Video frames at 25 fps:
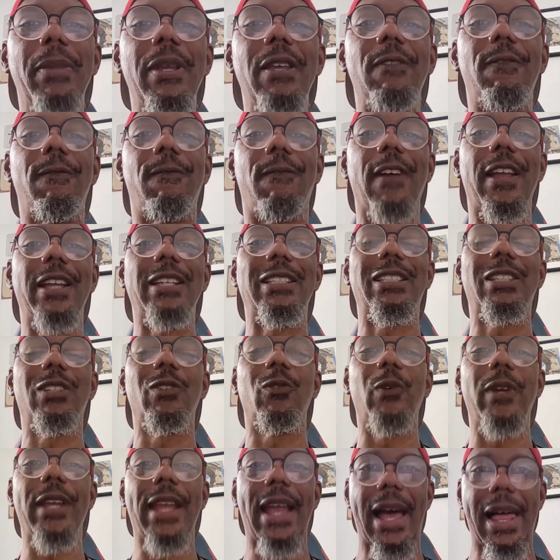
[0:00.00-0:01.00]
me face the
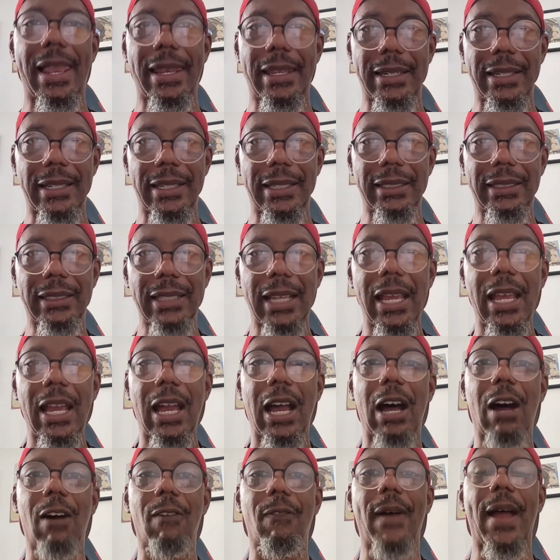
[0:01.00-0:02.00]
realities
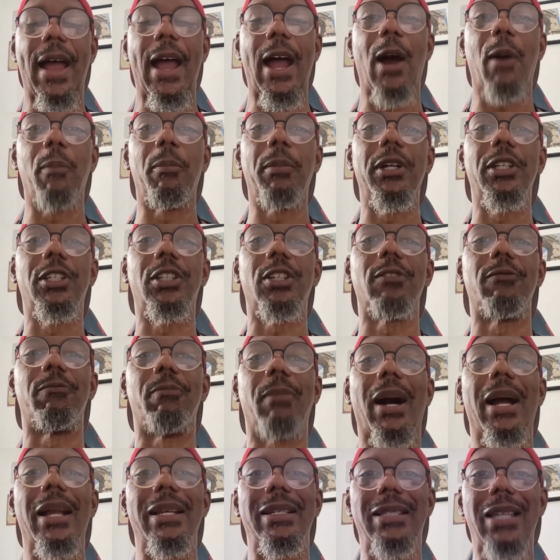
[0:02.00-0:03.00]
of how much of
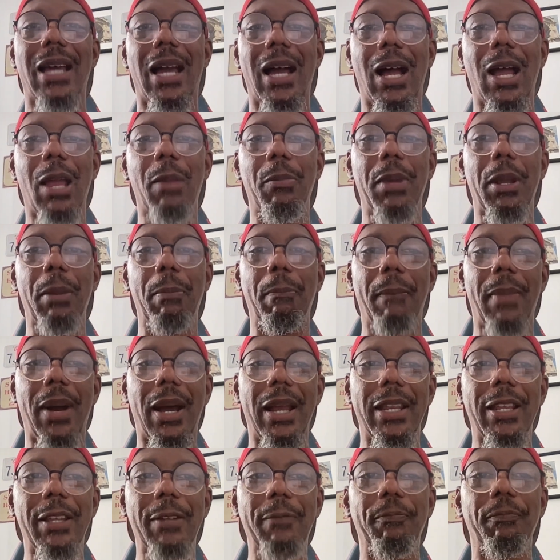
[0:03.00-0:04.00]
my time and
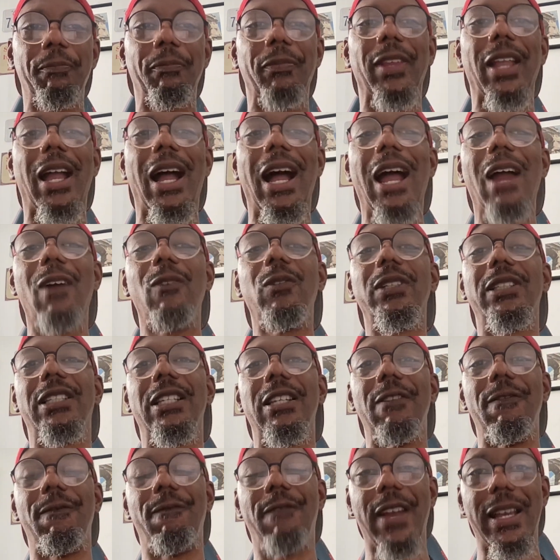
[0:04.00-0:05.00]
money I was
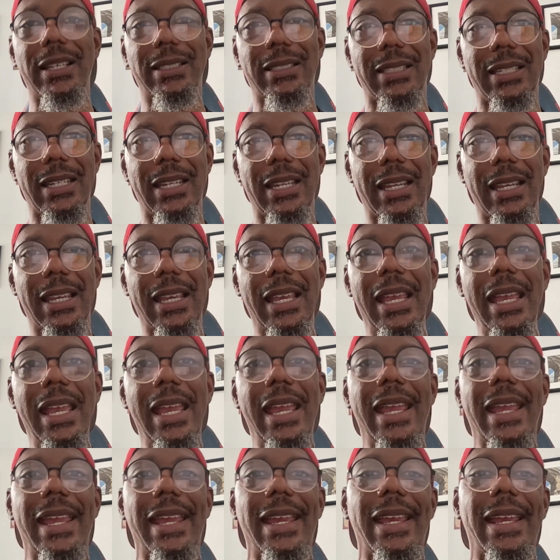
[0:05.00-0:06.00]
investing
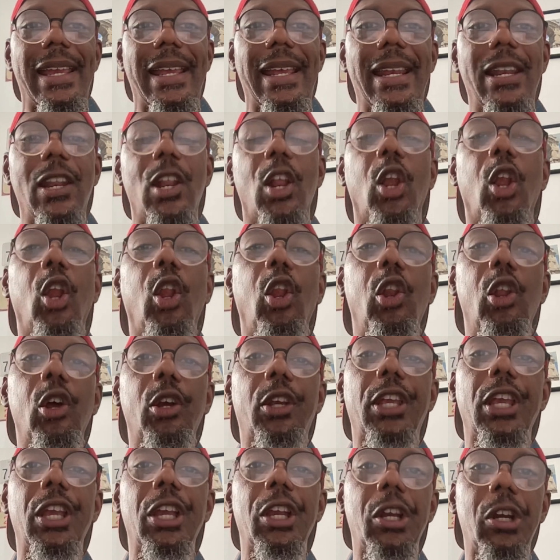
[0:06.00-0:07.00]
in
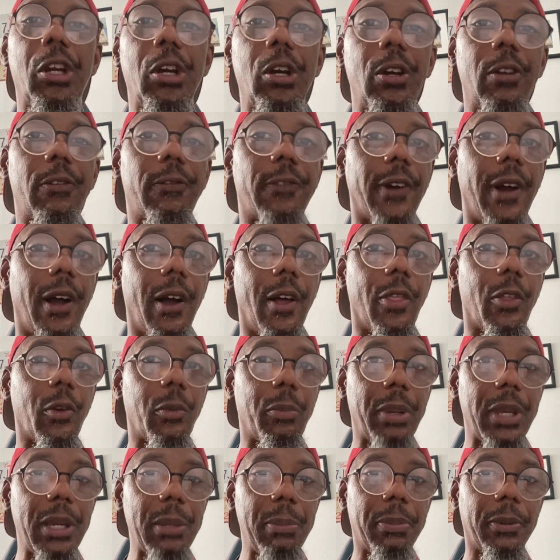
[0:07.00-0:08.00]
looking good for other
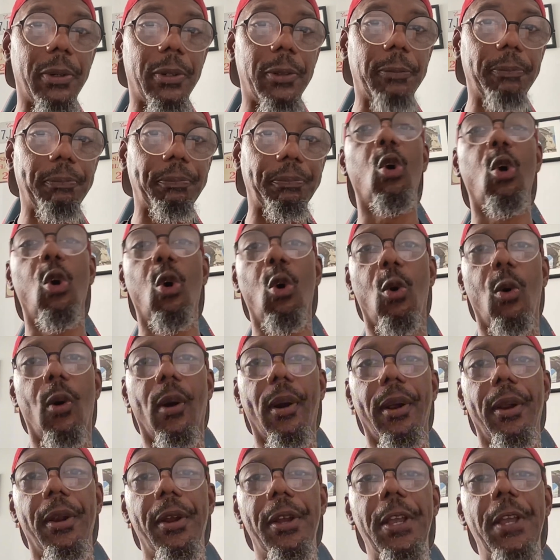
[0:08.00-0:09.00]
people
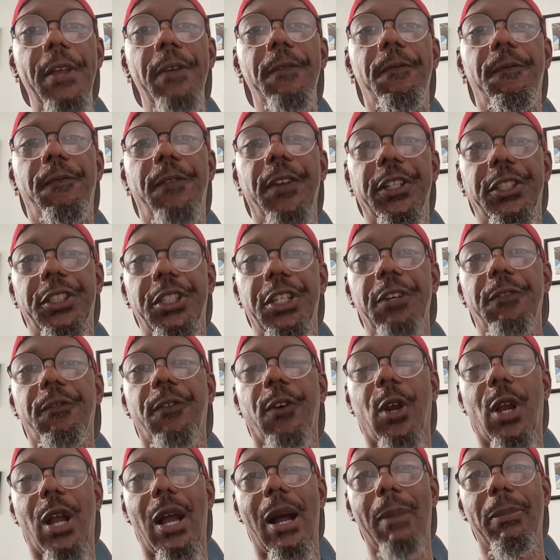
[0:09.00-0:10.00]
or fishing
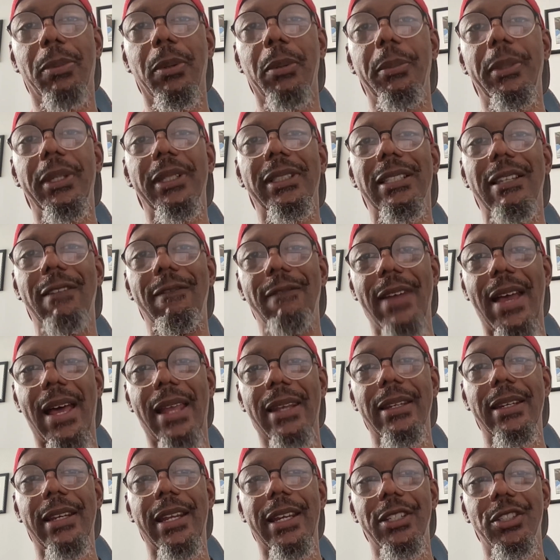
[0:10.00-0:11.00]
for compliments and
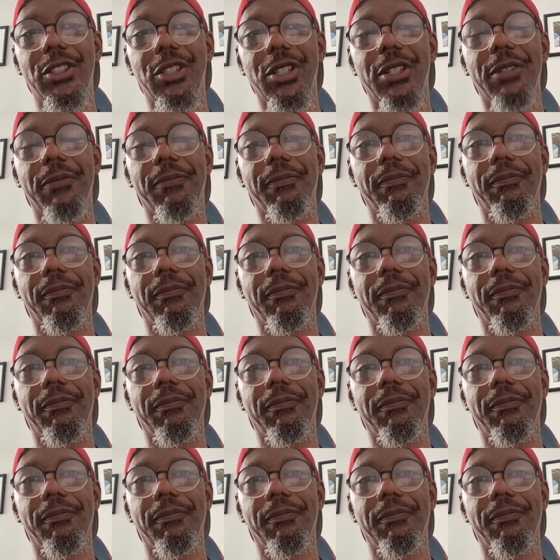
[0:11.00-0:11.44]
validation.